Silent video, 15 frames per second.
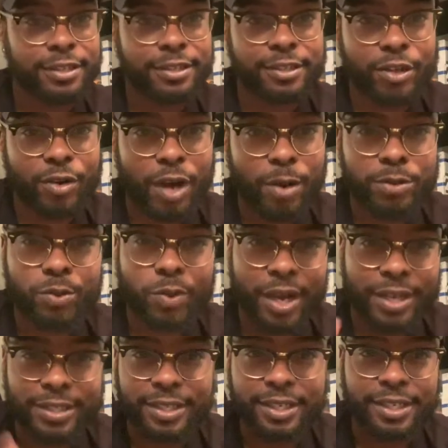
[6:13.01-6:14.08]
So I was
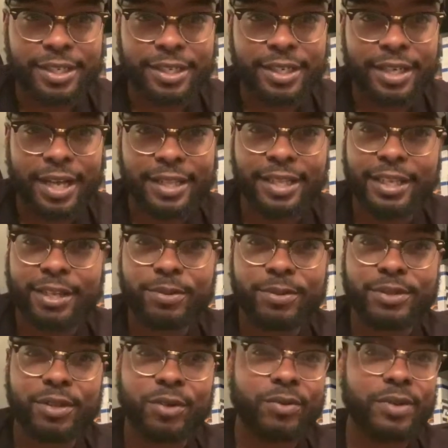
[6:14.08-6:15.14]
watching, uh, I think it
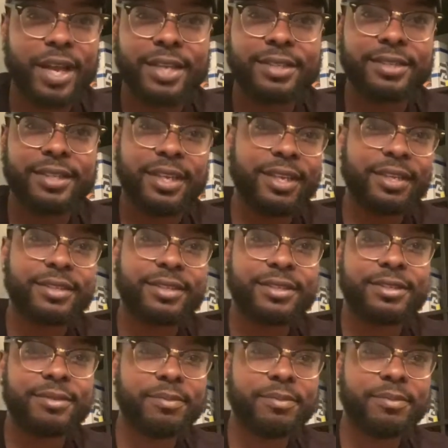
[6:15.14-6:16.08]
was on Nice Kicks,